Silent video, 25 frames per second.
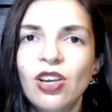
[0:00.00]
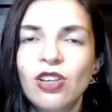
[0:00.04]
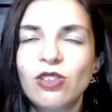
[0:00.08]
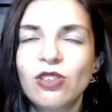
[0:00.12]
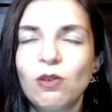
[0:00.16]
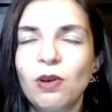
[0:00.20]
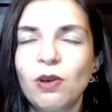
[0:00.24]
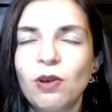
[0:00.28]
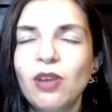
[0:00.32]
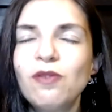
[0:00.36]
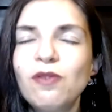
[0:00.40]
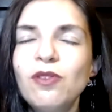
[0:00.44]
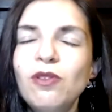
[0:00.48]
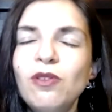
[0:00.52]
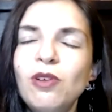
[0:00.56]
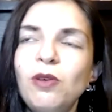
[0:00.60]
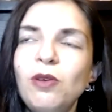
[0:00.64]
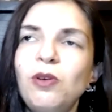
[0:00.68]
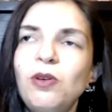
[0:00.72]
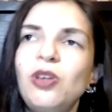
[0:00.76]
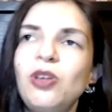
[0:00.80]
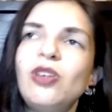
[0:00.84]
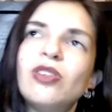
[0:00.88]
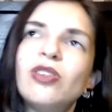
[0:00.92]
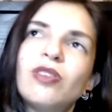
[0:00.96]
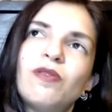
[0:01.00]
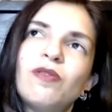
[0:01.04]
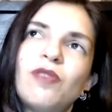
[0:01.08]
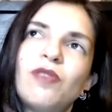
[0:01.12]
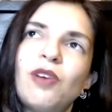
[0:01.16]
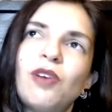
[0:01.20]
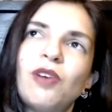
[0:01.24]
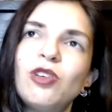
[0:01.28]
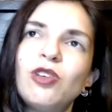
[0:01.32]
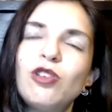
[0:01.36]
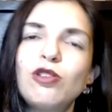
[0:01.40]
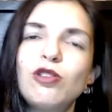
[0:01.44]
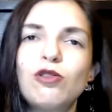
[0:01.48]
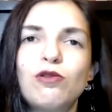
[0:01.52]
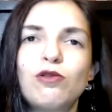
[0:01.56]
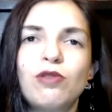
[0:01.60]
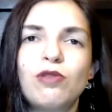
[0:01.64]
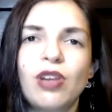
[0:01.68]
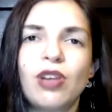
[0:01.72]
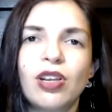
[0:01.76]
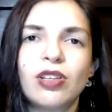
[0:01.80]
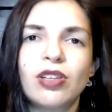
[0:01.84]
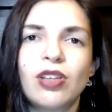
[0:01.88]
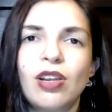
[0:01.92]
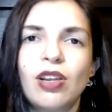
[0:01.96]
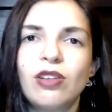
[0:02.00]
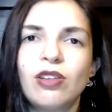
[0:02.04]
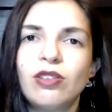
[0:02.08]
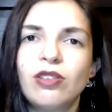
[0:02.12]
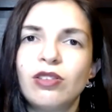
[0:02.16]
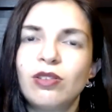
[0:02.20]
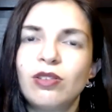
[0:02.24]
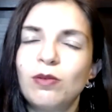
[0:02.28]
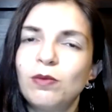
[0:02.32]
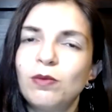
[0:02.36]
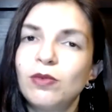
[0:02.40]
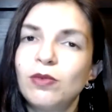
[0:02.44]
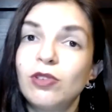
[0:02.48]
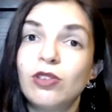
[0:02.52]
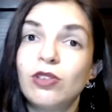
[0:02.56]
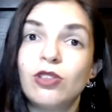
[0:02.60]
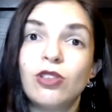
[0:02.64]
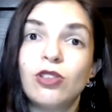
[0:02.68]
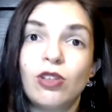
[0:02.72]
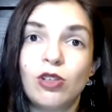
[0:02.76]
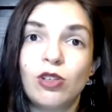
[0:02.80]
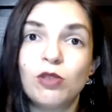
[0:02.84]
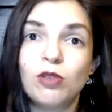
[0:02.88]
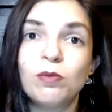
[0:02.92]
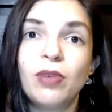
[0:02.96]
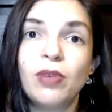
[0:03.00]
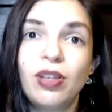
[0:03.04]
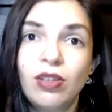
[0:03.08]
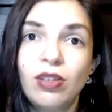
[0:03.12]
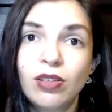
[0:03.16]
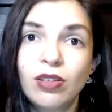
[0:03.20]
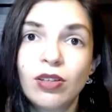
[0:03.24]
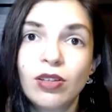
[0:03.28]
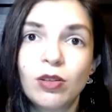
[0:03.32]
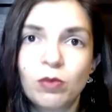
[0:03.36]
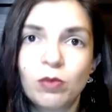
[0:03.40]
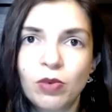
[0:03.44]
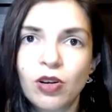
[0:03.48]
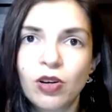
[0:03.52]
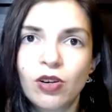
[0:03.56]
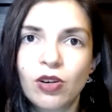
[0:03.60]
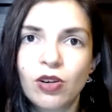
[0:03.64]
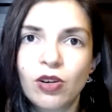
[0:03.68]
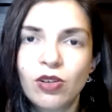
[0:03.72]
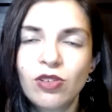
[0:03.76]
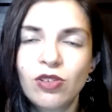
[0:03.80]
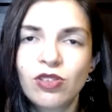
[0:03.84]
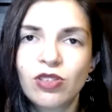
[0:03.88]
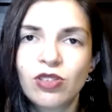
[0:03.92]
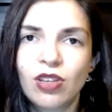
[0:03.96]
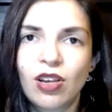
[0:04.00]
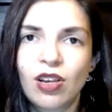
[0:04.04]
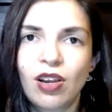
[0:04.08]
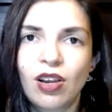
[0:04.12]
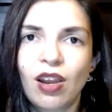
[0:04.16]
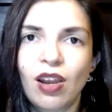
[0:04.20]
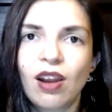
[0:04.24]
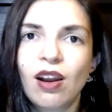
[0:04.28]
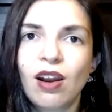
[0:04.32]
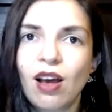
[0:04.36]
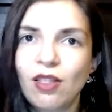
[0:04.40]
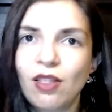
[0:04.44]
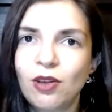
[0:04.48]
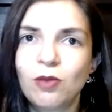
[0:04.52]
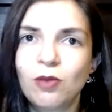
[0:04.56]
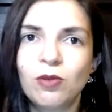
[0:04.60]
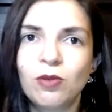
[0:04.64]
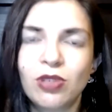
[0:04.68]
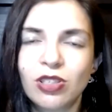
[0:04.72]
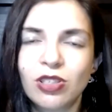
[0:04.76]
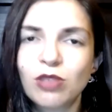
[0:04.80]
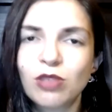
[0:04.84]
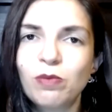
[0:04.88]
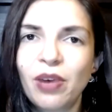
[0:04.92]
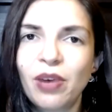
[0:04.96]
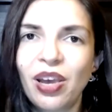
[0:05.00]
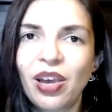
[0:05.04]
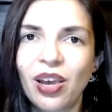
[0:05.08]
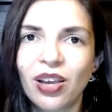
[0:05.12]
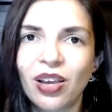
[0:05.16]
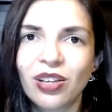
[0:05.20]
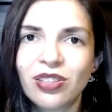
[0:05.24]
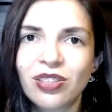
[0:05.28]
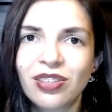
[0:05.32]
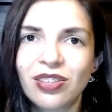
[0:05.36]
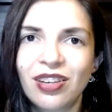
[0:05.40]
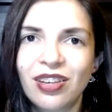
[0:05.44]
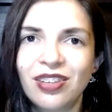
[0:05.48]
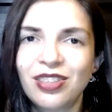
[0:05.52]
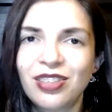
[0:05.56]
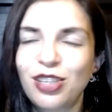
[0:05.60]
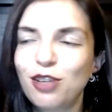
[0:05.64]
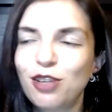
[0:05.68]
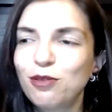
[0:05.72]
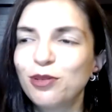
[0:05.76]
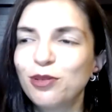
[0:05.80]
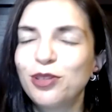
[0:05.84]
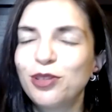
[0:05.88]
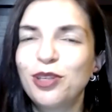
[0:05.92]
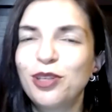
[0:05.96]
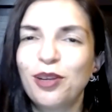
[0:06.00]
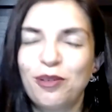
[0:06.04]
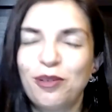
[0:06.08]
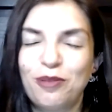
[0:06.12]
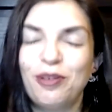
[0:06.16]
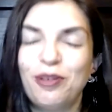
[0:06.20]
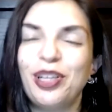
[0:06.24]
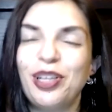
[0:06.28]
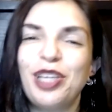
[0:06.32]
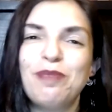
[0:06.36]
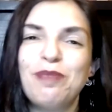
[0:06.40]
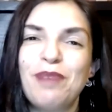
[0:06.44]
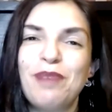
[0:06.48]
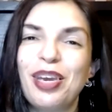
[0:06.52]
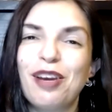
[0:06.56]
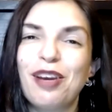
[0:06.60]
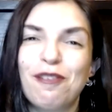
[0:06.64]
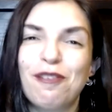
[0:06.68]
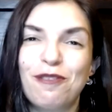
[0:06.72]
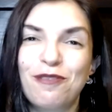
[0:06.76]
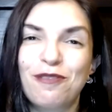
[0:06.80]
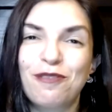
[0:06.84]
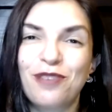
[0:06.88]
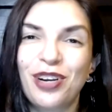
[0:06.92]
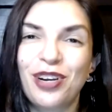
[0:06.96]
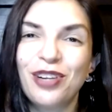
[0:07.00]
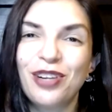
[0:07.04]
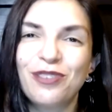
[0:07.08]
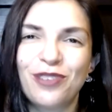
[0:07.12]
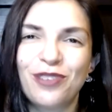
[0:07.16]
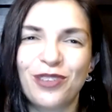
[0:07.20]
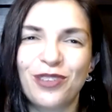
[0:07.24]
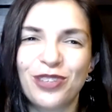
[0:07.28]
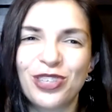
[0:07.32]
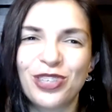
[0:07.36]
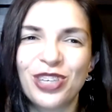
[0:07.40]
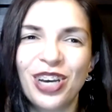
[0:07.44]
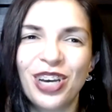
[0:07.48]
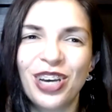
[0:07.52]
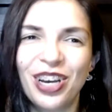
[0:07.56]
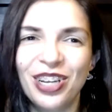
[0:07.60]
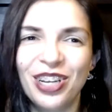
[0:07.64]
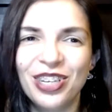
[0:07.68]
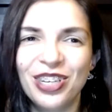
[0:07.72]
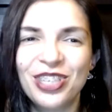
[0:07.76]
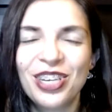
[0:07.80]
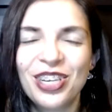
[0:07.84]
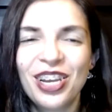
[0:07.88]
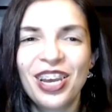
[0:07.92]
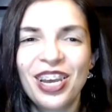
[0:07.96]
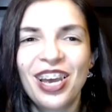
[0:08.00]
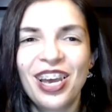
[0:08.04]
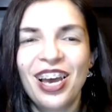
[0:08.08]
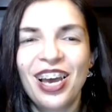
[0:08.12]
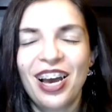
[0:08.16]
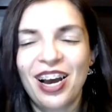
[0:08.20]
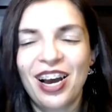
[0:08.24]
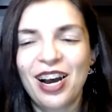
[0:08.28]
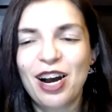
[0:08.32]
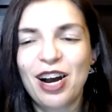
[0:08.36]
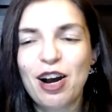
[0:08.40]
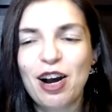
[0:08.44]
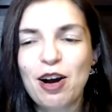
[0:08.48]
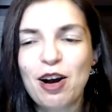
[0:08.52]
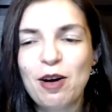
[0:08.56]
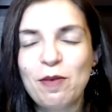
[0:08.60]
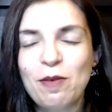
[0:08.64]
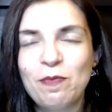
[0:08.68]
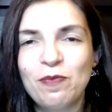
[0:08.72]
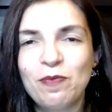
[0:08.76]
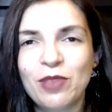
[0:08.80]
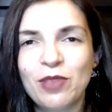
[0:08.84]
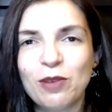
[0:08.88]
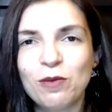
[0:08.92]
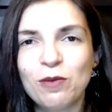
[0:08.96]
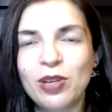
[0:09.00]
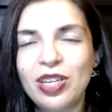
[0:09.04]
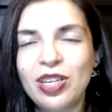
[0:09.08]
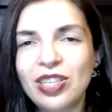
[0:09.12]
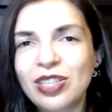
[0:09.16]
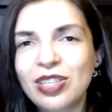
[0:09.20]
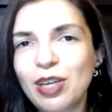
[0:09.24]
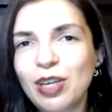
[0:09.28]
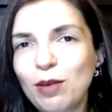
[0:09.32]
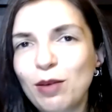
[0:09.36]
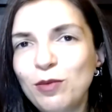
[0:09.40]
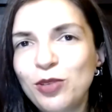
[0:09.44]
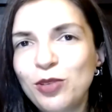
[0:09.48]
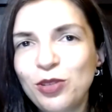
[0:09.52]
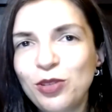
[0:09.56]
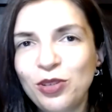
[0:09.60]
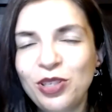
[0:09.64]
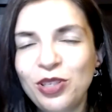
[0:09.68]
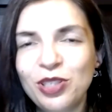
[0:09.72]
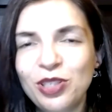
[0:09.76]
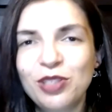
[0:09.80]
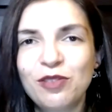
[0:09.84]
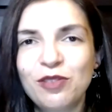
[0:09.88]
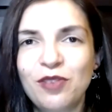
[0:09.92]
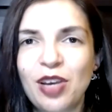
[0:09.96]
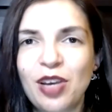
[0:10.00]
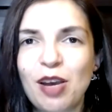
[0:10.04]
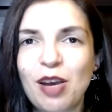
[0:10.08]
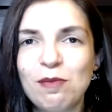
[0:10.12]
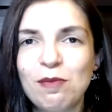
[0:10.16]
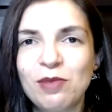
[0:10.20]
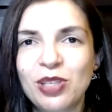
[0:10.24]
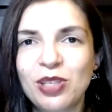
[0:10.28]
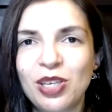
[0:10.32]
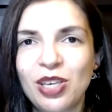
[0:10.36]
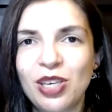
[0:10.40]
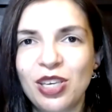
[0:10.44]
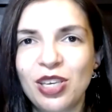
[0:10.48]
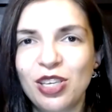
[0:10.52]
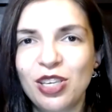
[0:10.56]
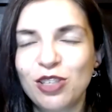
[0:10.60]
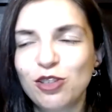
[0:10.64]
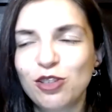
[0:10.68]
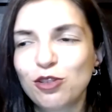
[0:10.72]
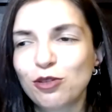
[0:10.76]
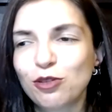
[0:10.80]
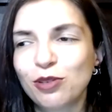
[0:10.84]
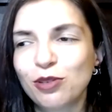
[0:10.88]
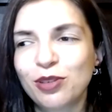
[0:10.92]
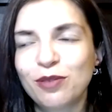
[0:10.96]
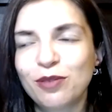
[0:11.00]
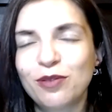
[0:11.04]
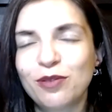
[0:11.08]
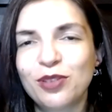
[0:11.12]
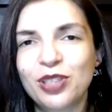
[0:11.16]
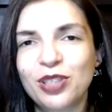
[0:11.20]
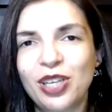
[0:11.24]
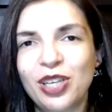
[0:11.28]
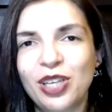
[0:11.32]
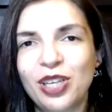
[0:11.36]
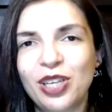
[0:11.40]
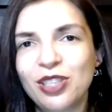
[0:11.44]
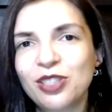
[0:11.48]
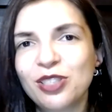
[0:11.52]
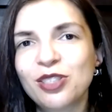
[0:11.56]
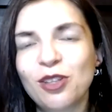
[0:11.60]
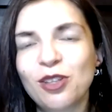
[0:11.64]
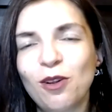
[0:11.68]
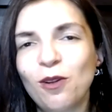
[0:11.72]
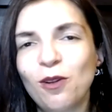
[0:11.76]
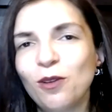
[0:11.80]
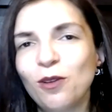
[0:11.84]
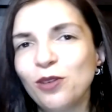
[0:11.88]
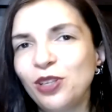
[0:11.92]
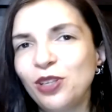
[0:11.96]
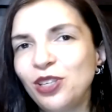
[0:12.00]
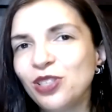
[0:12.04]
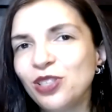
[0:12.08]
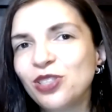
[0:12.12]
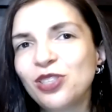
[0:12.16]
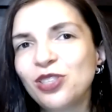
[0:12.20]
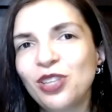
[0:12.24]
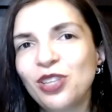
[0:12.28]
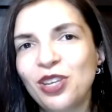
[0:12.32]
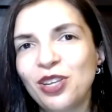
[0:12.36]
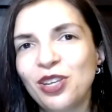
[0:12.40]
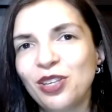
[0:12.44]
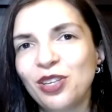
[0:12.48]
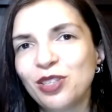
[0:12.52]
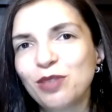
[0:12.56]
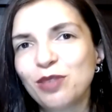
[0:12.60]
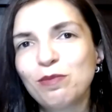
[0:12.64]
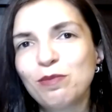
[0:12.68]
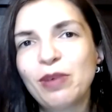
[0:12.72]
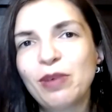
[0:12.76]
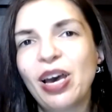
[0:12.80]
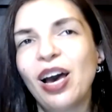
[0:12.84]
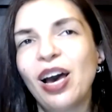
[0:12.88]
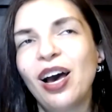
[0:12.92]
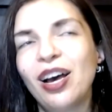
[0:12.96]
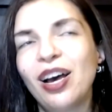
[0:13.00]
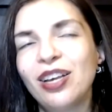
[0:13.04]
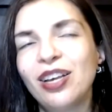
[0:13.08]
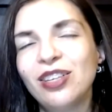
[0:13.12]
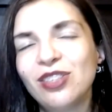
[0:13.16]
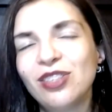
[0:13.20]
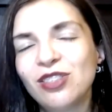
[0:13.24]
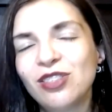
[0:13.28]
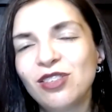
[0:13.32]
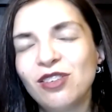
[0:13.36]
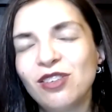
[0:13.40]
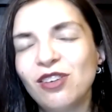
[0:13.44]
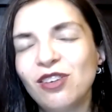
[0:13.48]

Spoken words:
So even though he's a very strict and judgmental person in other respects, and he would really make a frightful judge, when it comes to his family, he sort of lets all these things pass.